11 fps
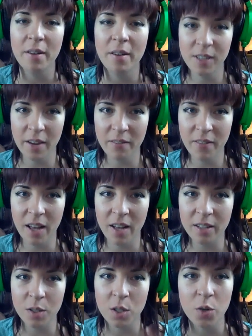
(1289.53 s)

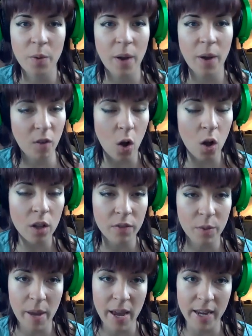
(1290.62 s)
Seinfeld, you have all of
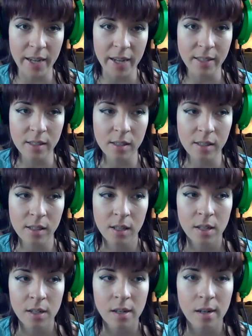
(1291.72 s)
the pagans.
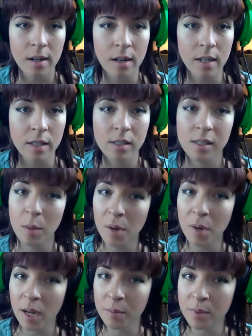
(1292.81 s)

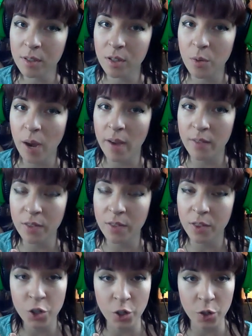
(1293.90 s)
Sometimes you have
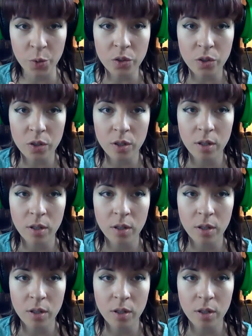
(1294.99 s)
the Jews.